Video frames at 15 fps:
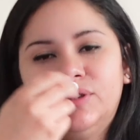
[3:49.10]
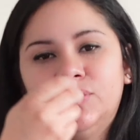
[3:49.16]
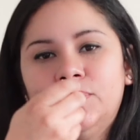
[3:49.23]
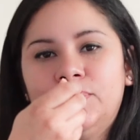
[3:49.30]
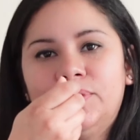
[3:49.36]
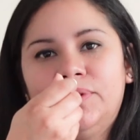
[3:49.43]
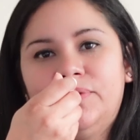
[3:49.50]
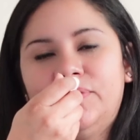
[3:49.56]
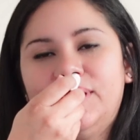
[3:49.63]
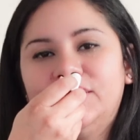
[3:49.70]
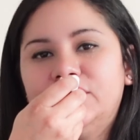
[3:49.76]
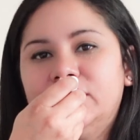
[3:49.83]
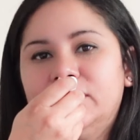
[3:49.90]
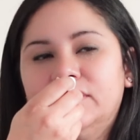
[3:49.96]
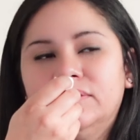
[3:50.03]
super
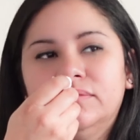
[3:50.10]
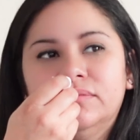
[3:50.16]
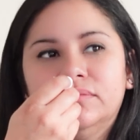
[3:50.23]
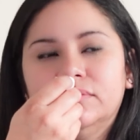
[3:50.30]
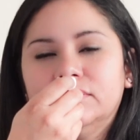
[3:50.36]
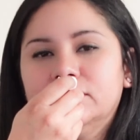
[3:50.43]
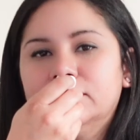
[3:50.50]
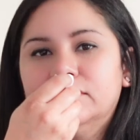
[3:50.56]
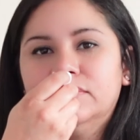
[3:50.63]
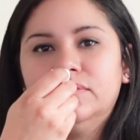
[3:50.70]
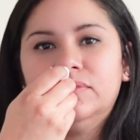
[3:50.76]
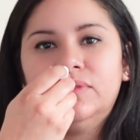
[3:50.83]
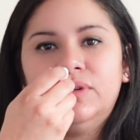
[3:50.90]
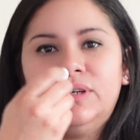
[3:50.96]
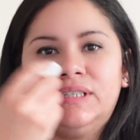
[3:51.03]
refreshing.
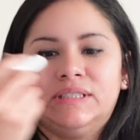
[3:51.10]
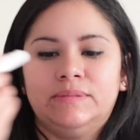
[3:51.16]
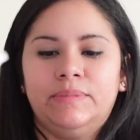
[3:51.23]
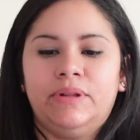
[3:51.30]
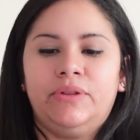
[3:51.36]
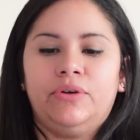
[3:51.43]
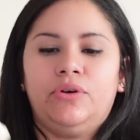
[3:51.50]
You can smell